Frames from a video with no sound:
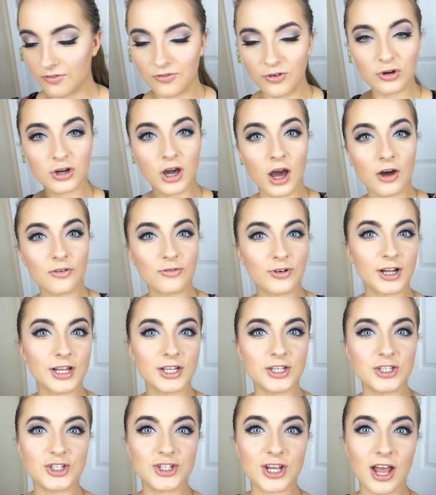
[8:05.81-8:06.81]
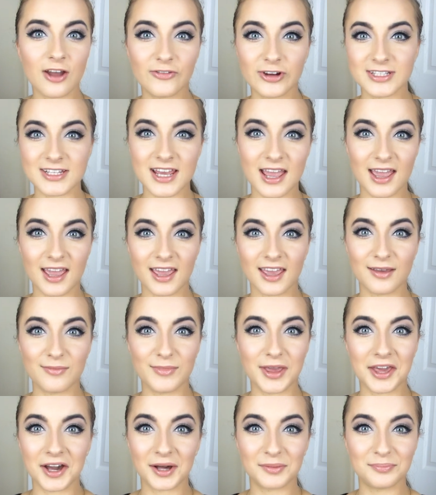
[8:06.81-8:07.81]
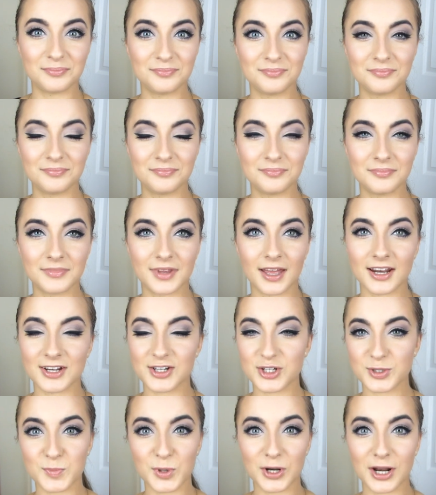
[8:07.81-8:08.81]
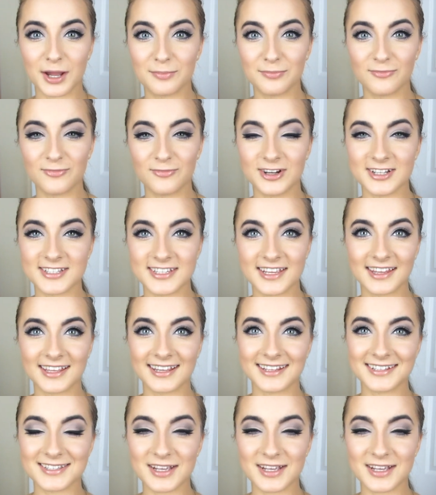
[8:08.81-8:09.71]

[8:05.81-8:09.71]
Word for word: full coverage everyday makeup that I just put up recently.